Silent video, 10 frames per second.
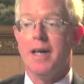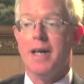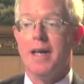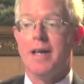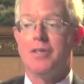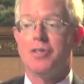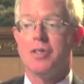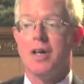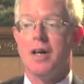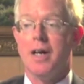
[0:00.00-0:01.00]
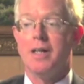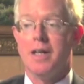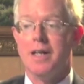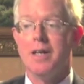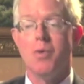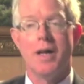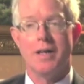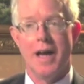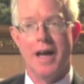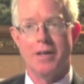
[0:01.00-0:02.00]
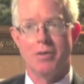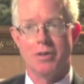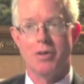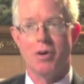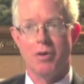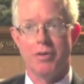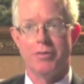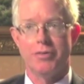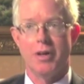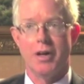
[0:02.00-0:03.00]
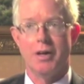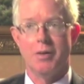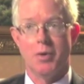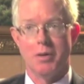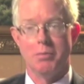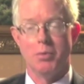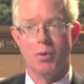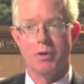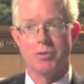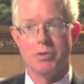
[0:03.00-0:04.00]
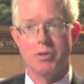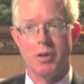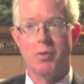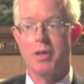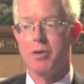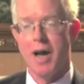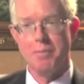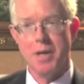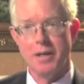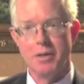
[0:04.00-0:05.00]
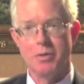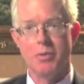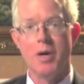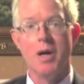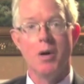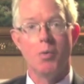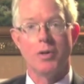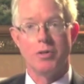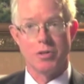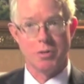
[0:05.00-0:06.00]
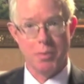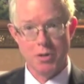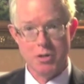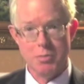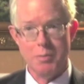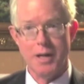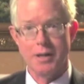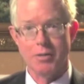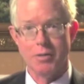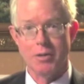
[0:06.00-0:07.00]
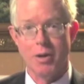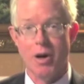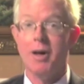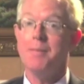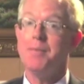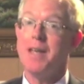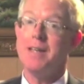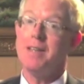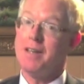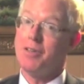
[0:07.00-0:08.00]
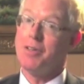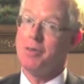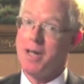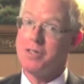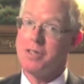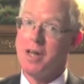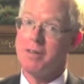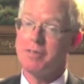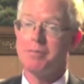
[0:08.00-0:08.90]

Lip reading: it's in any way inaccurate to call this what employers are doing when they're not paying you what you're supposed to be paid under the law, anything other than wage theft.